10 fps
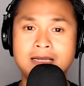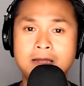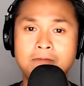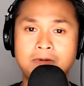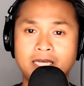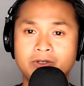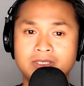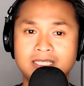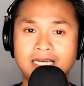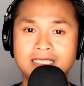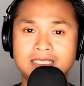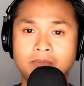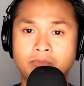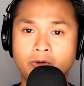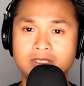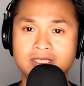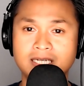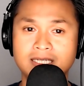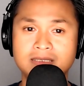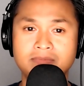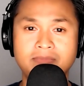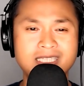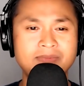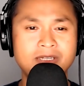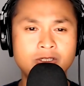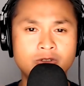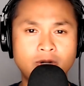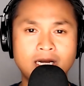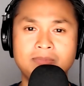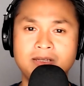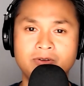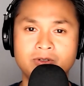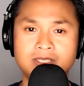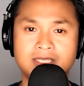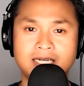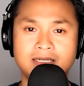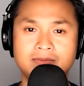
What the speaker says: player states, and board states makes them incredibly versatile.